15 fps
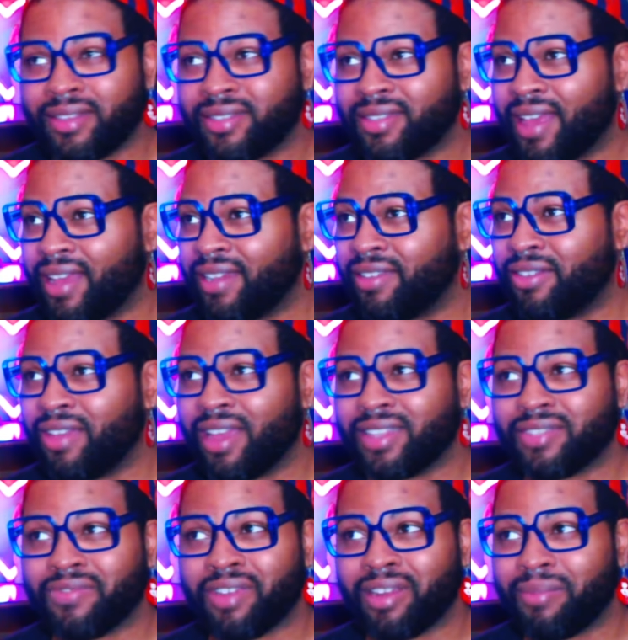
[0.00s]
that you guys
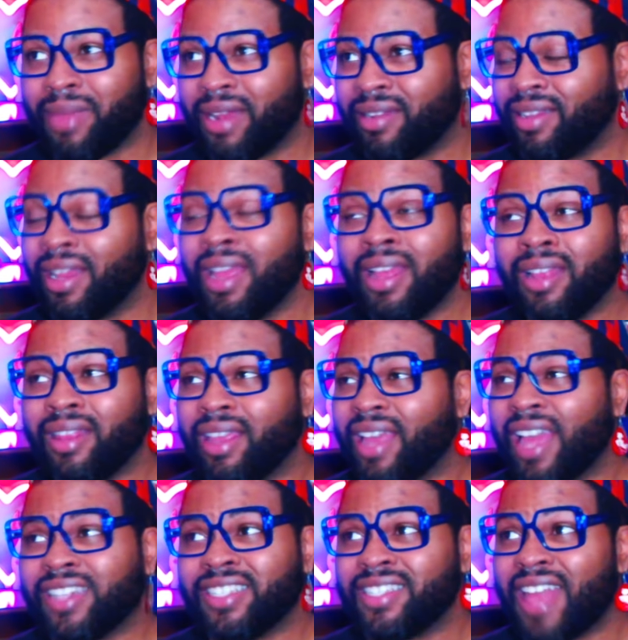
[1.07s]
have recommended. Like,
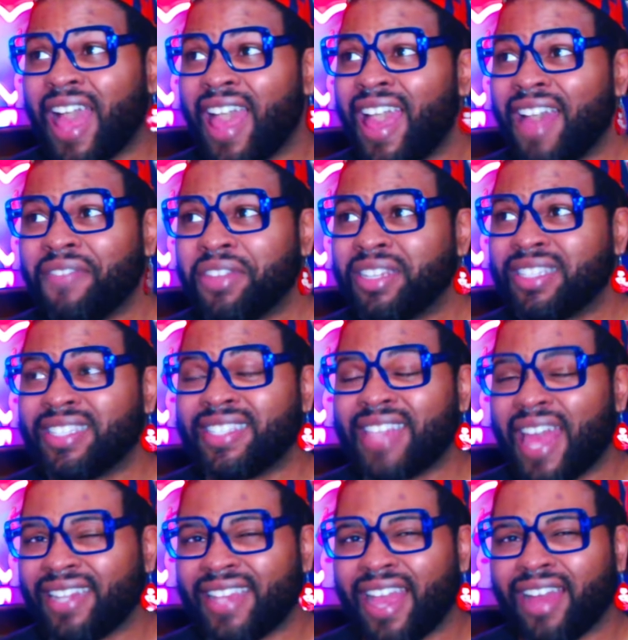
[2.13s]
I haven't
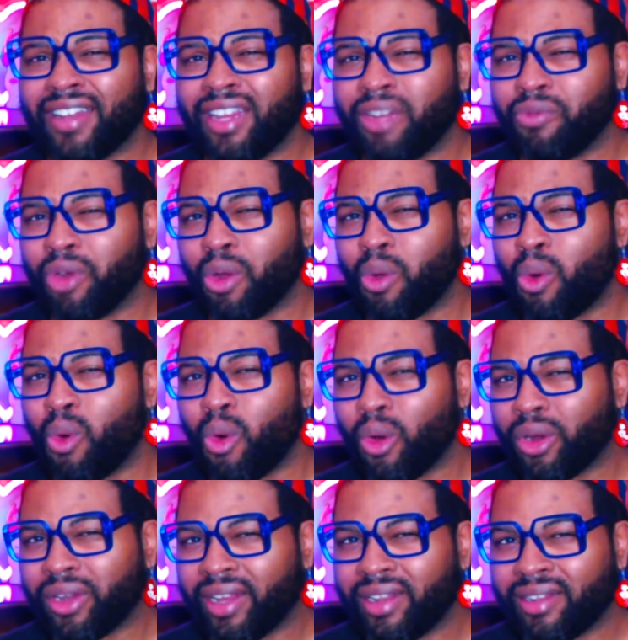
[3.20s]
sat down and
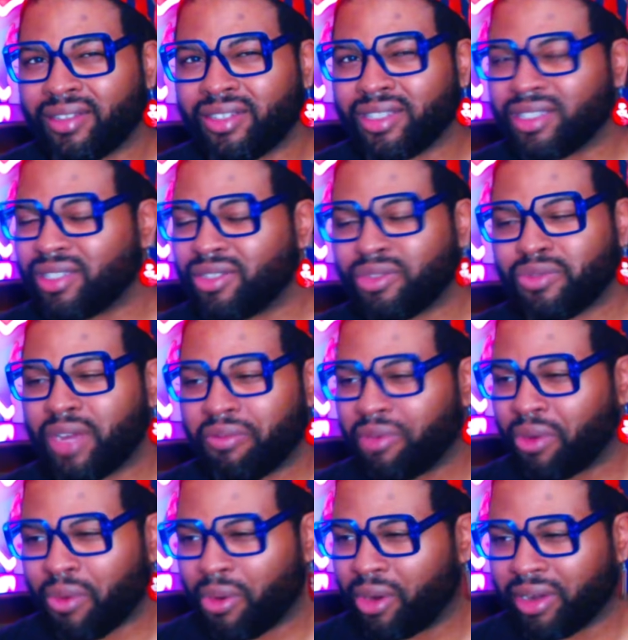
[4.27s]
recorded, just straight
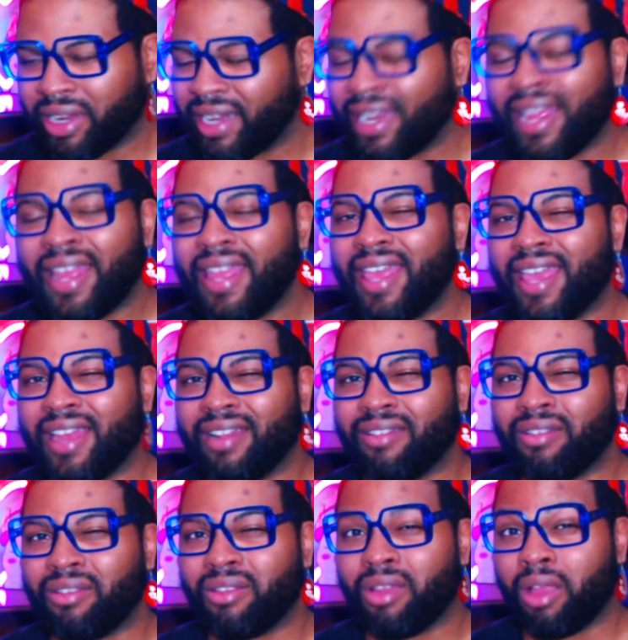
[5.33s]
recorded, in
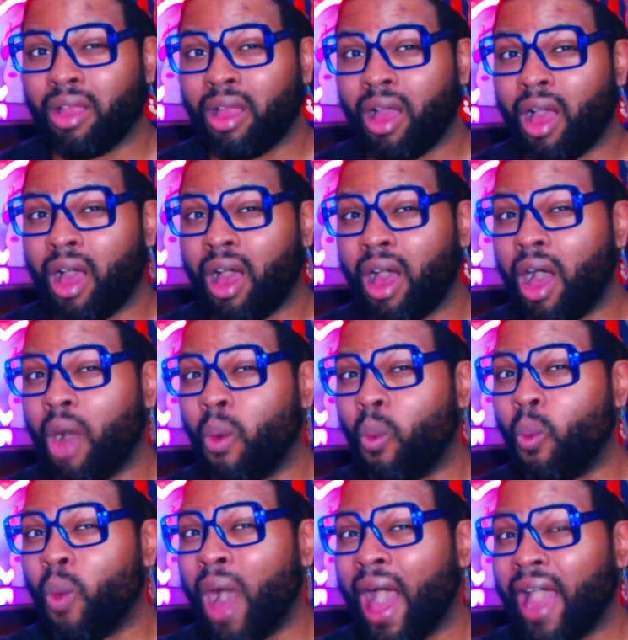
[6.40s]
a
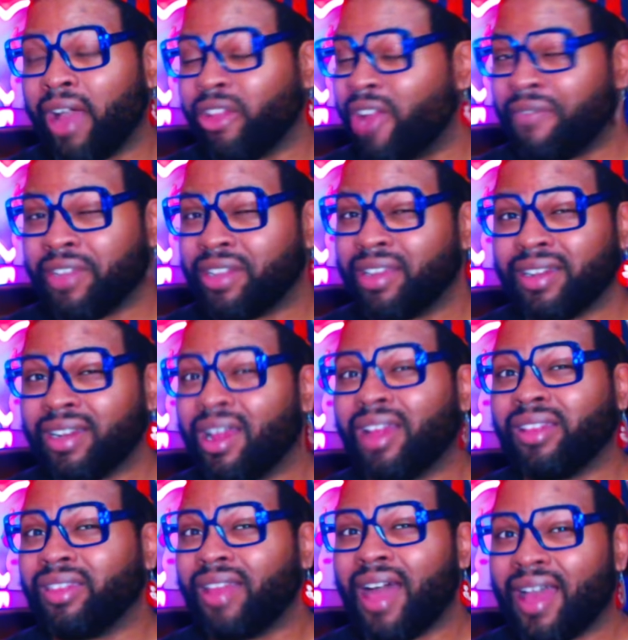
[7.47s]
while. I haven't done it a
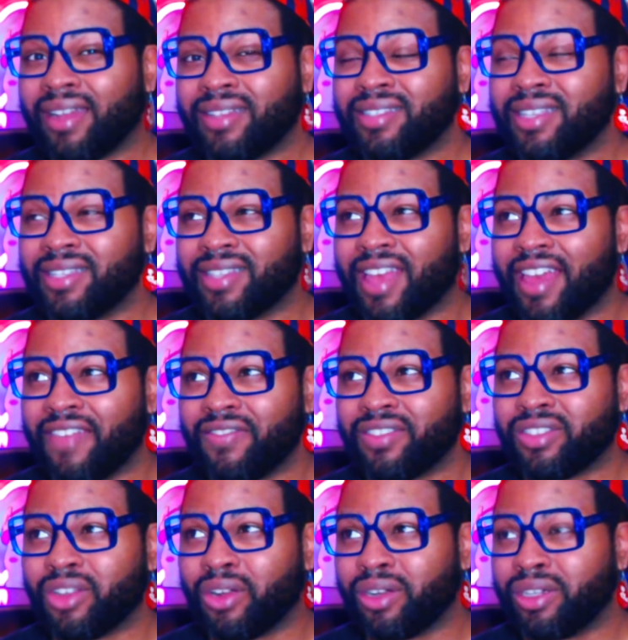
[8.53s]
lot since I've
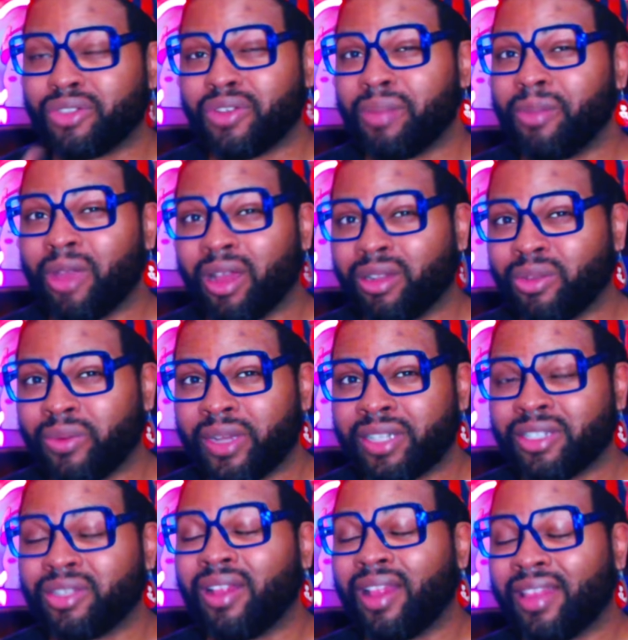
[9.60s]
started streaming on Twitch.
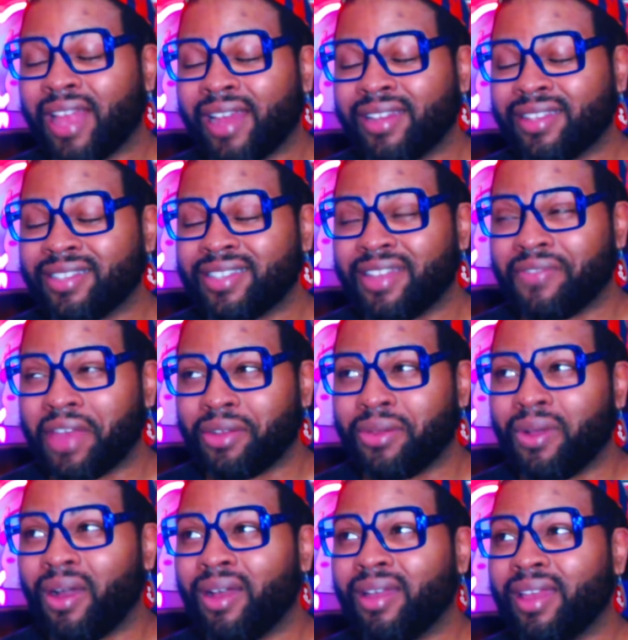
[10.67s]
So a lot of the stuff I
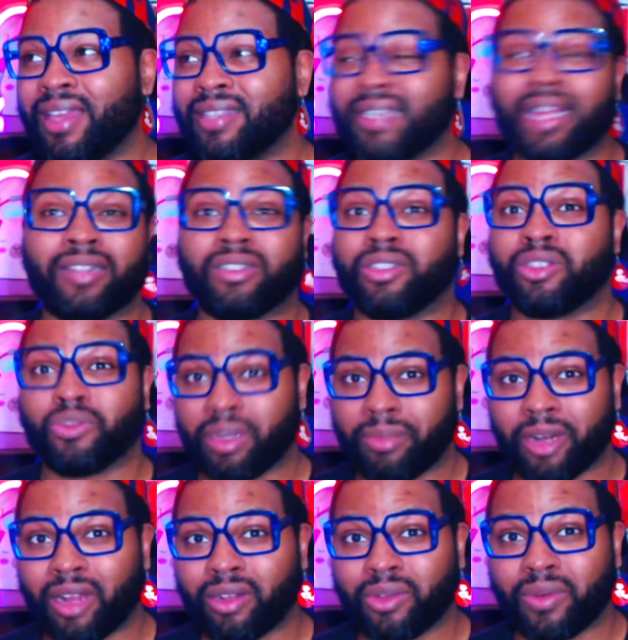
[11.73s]
do is I'll just stream it
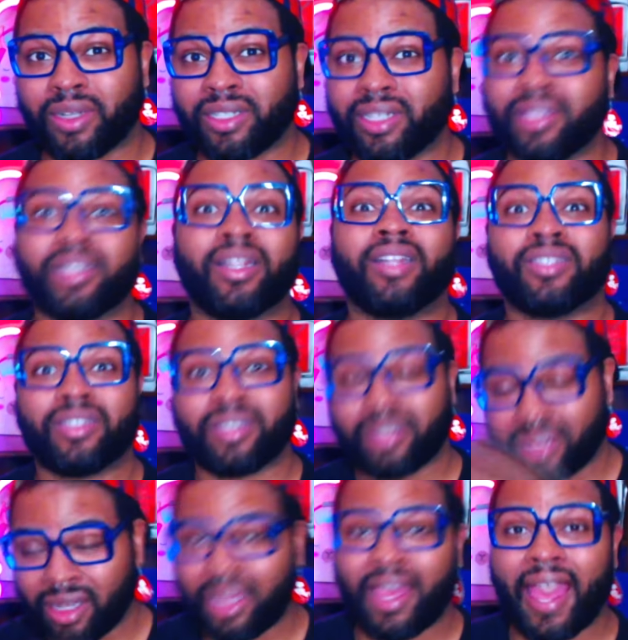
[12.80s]
on Twitch and then I'll just
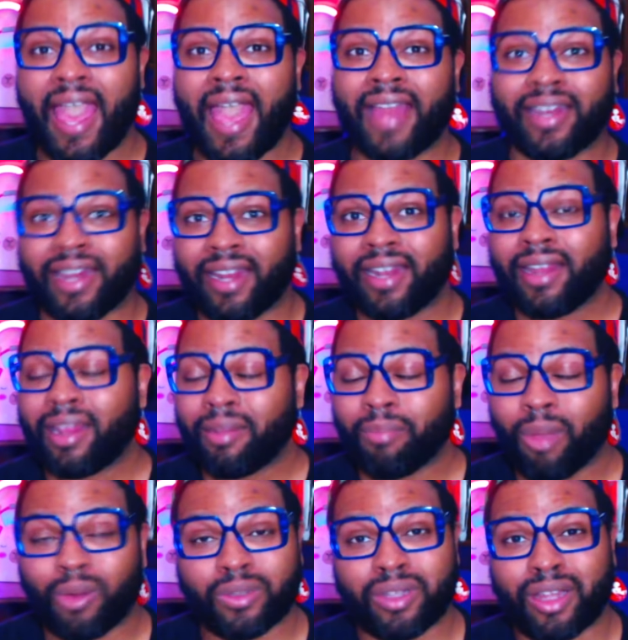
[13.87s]
edit it and
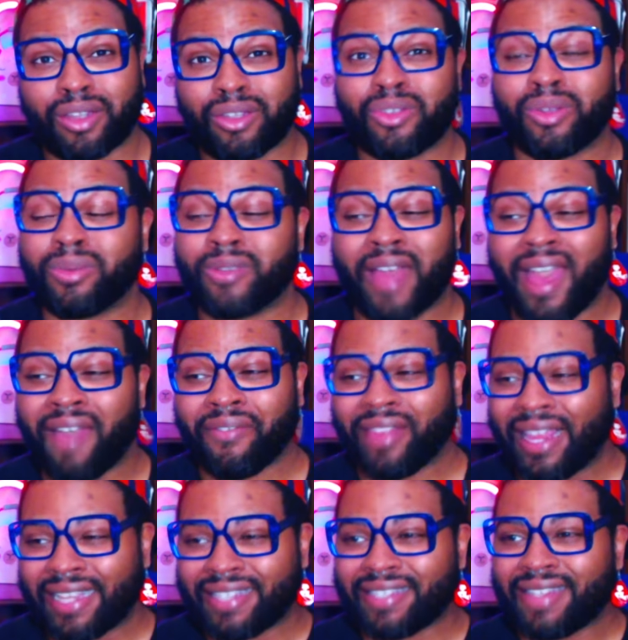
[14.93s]
post it on YouTube. So I haven't,
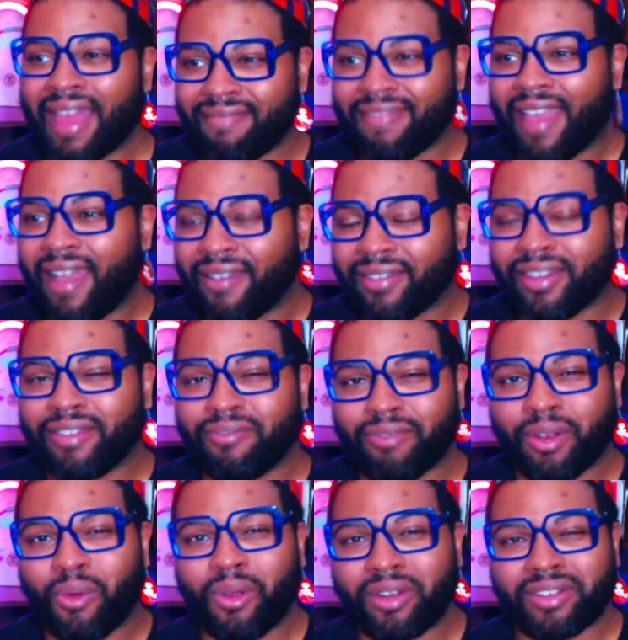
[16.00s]
like, sat down and
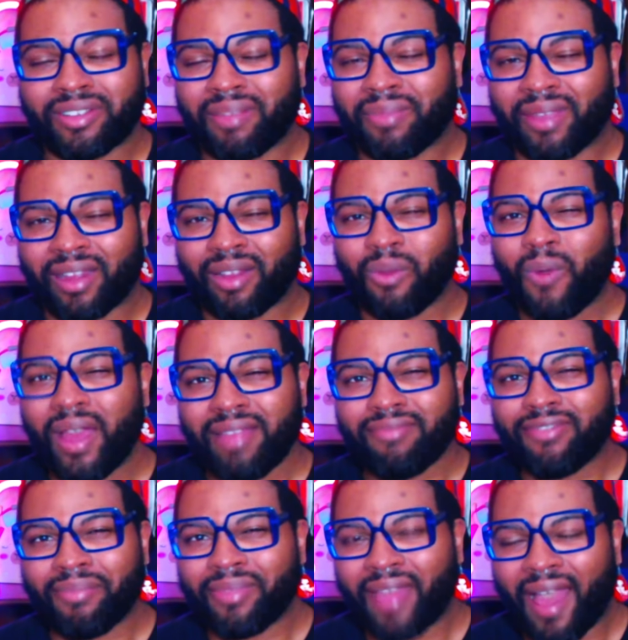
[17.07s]
recorded something in quite
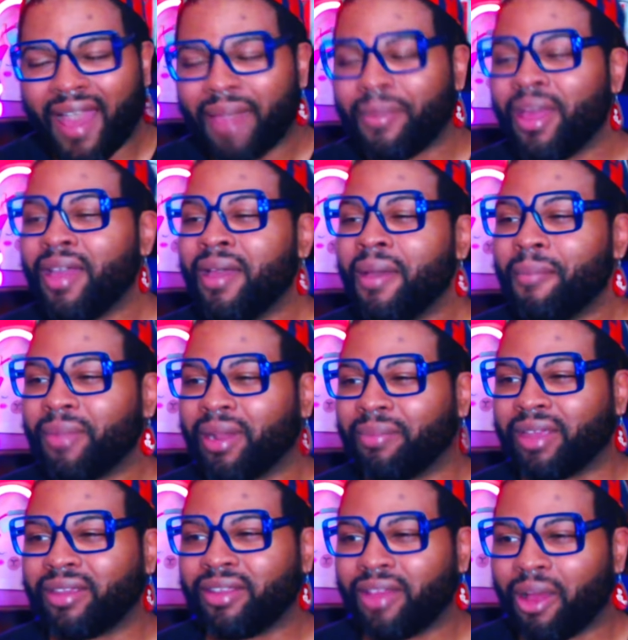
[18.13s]
some time. But I'm
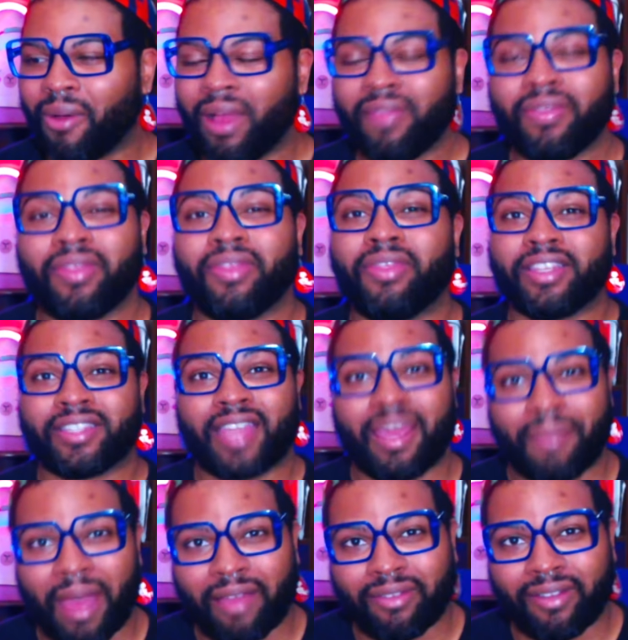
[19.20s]
like, you know what? This came
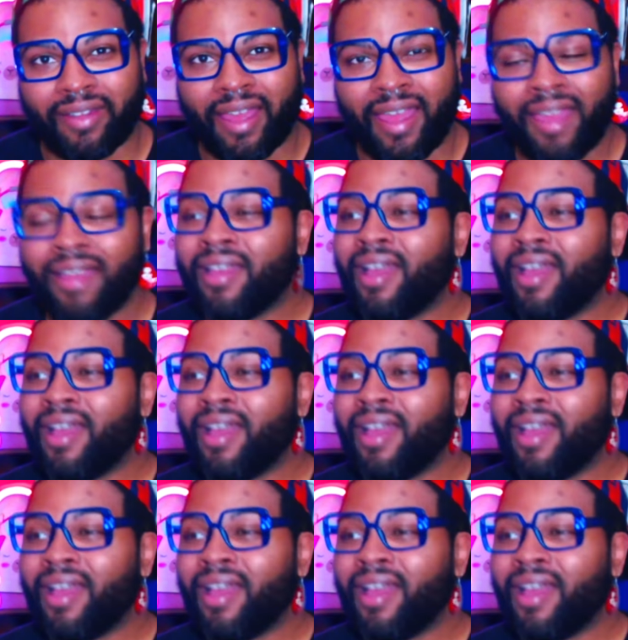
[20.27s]
out today.